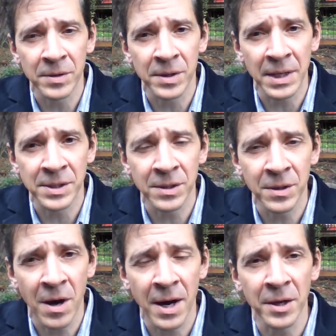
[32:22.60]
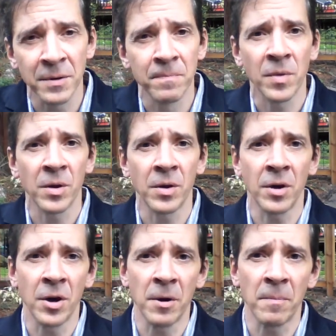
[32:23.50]
that slide
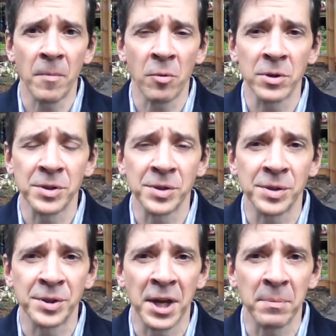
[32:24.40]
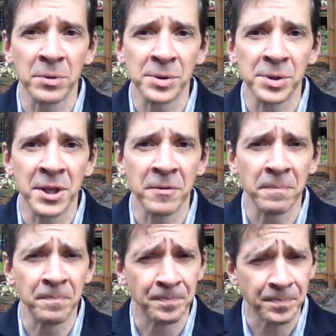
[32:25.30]
on which this example is given.